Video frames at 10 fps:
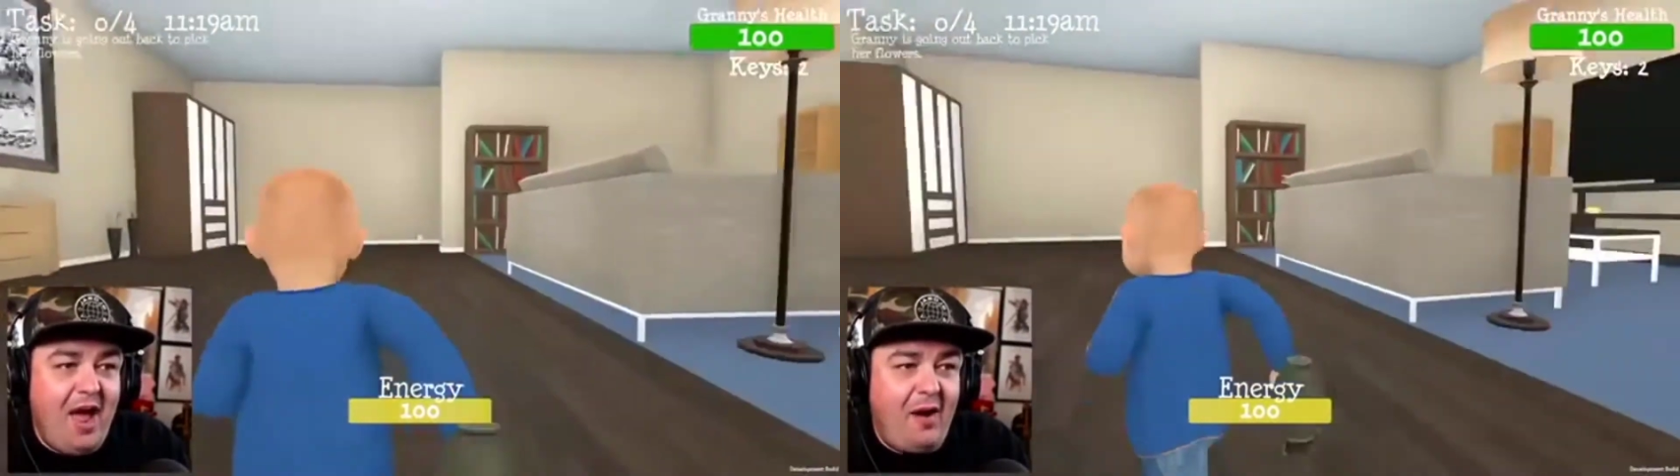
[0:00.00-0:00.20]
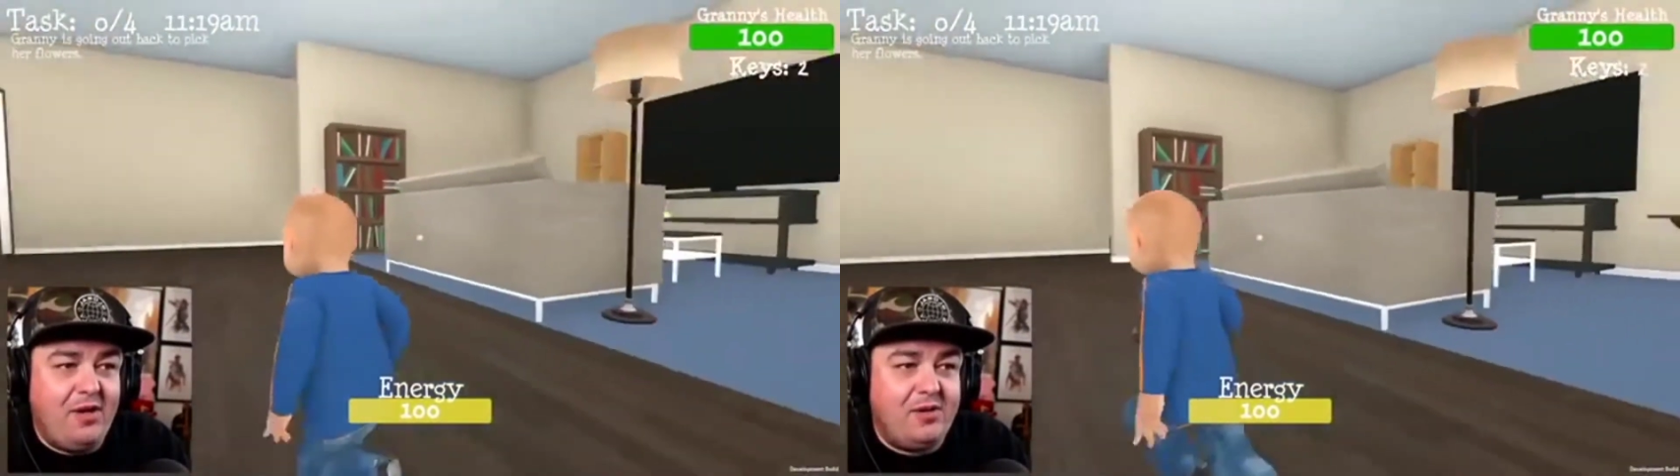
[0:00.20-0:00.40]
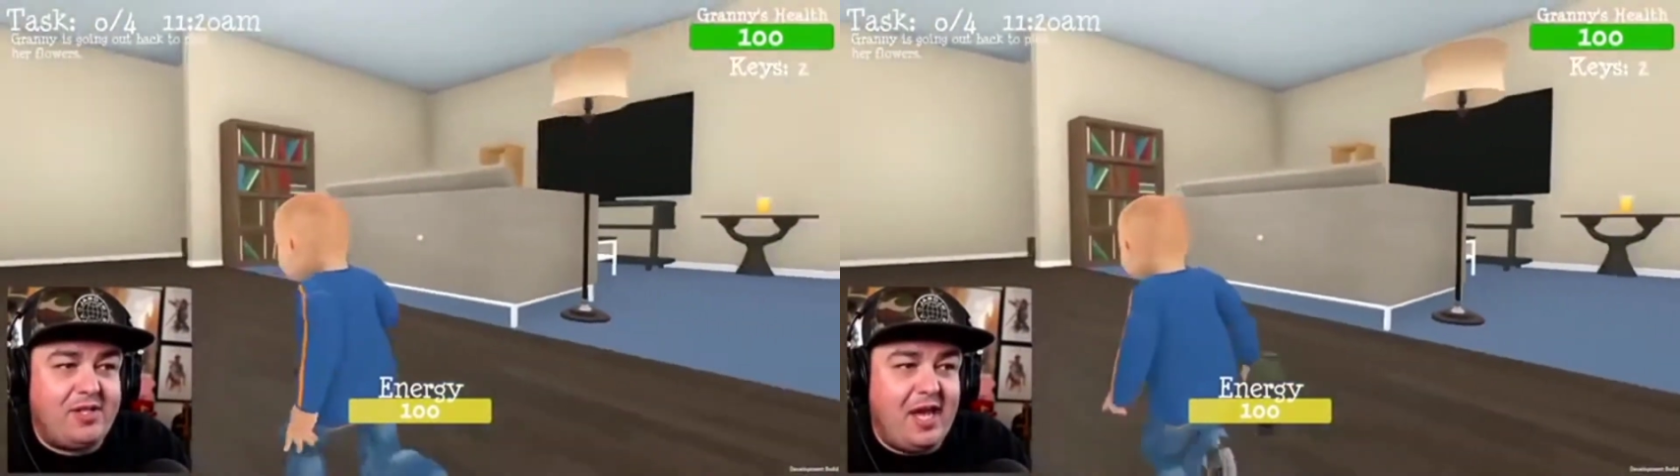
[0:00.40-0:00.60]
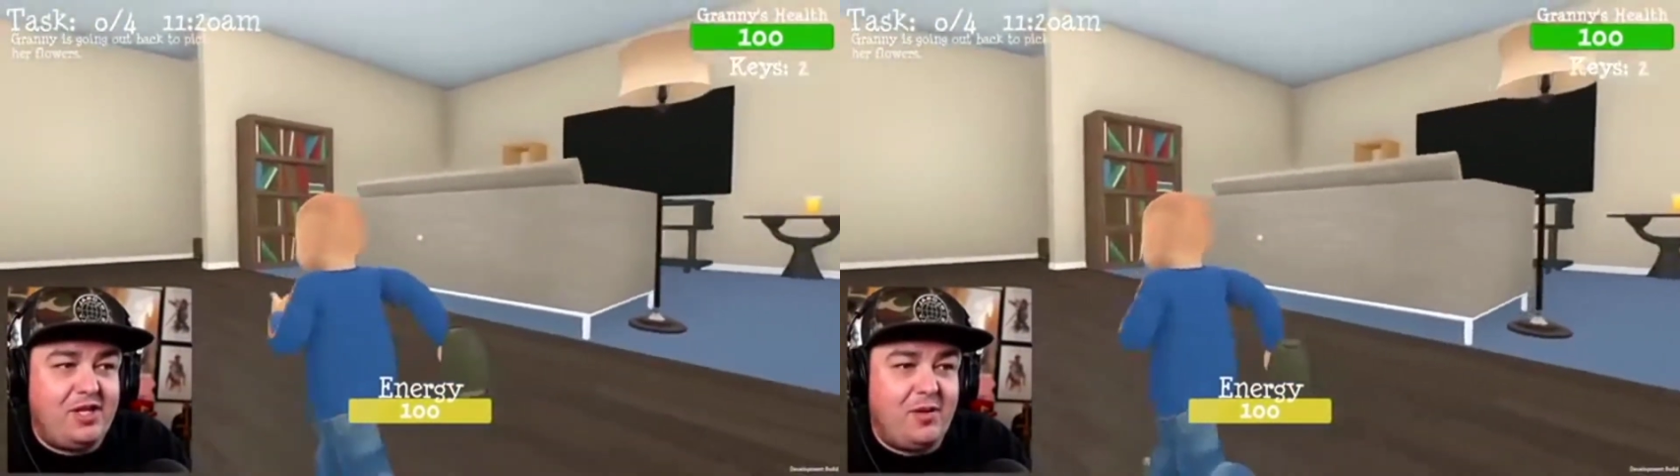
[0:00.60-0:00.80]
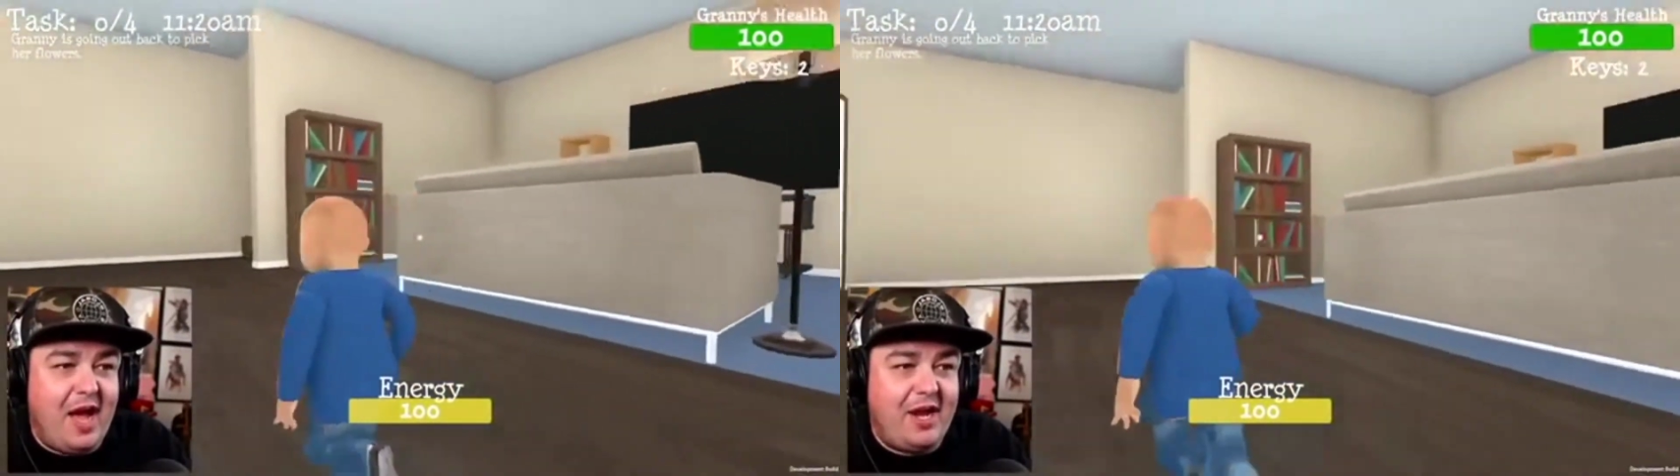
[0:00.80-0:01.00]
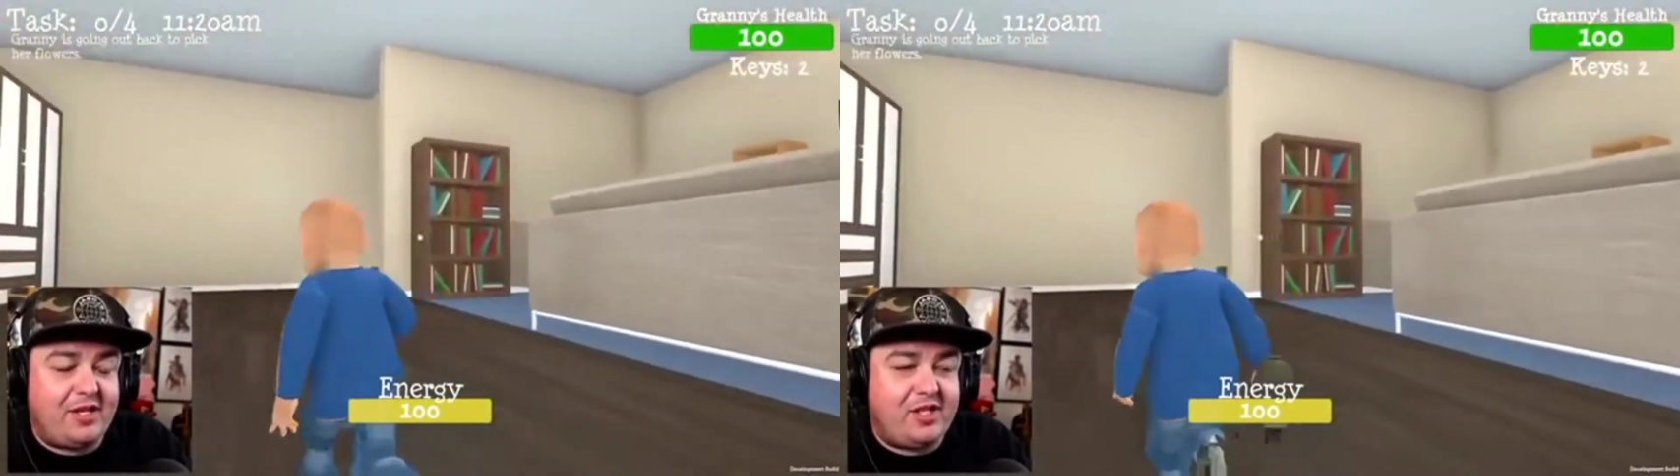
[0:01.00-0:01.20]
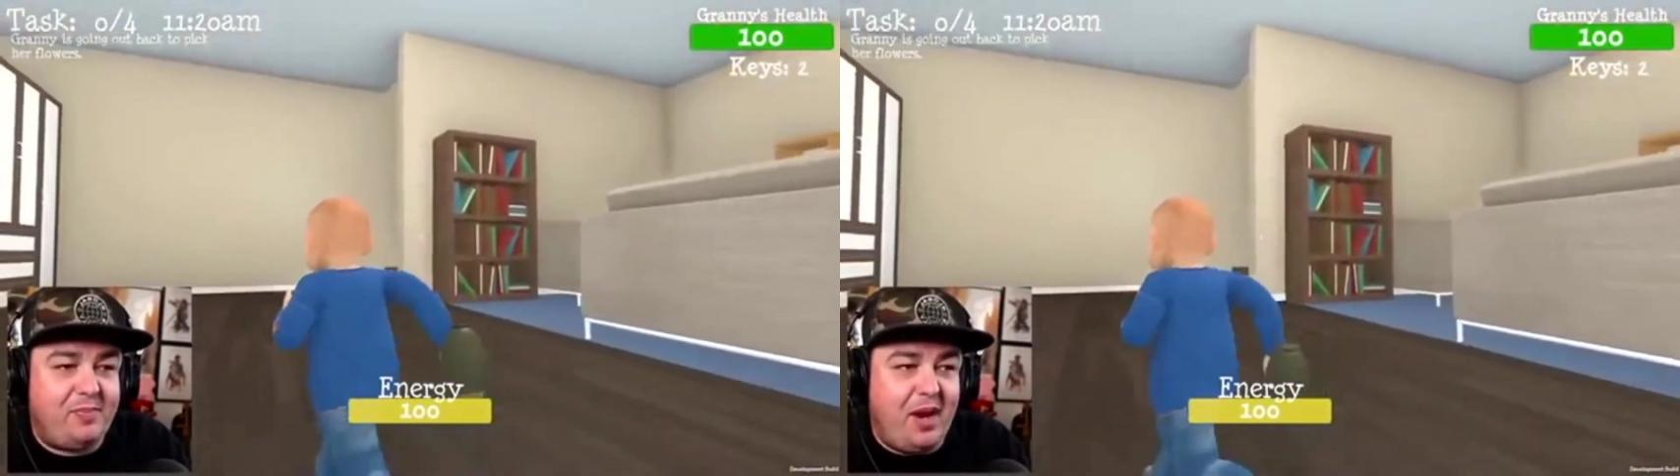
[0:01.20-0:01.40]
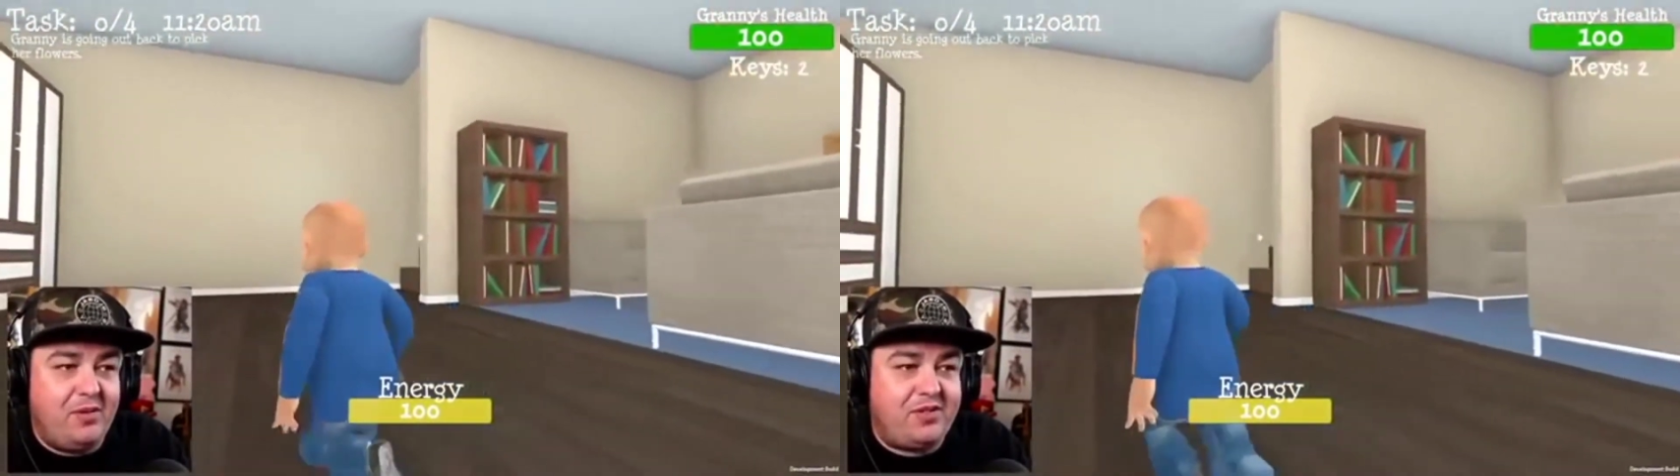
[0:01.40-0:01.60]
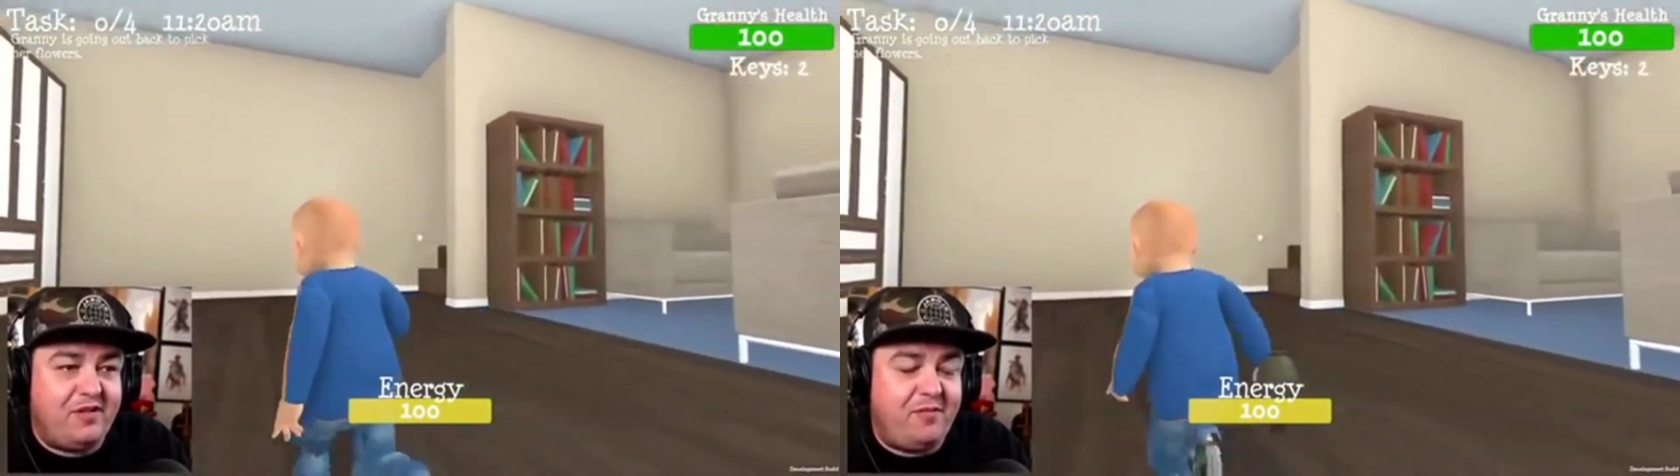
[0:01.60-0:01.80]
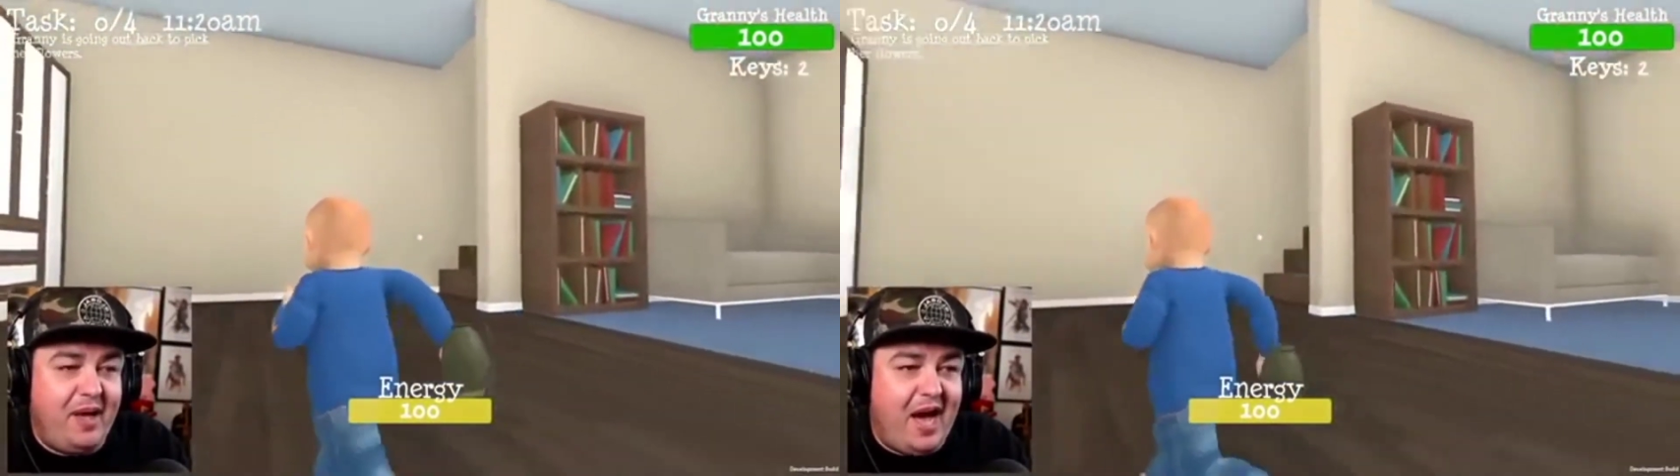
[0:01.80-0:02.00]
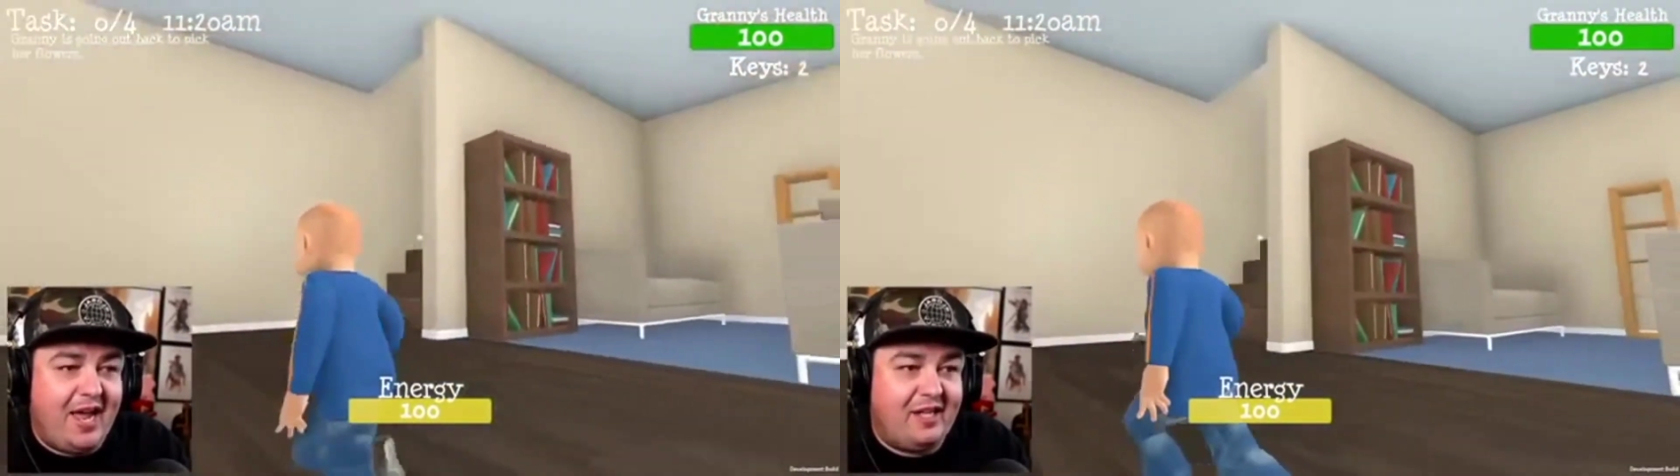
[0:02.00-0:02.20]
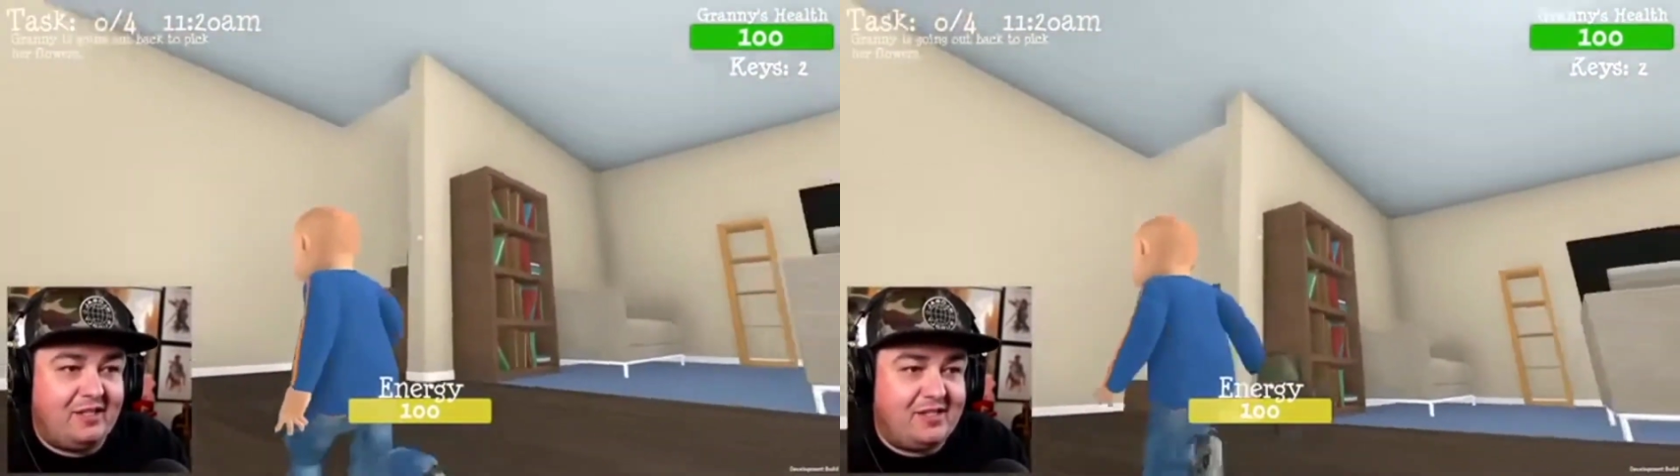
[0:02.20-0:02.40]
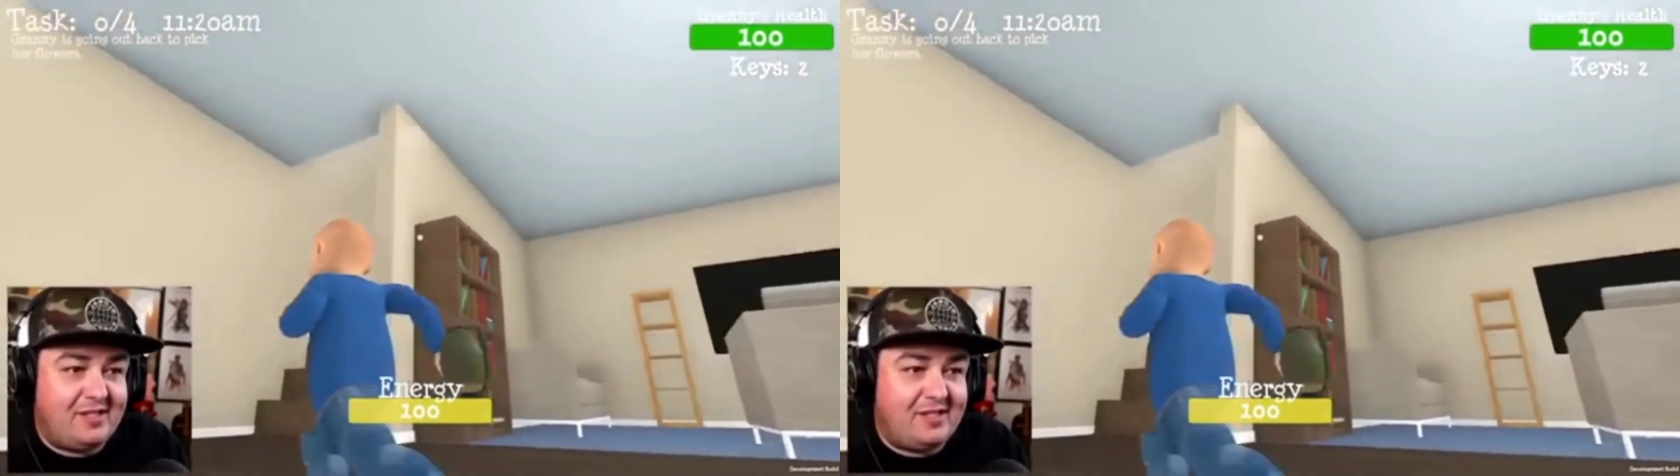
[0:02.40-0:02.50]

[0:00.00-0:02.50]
you said you had explosive piles?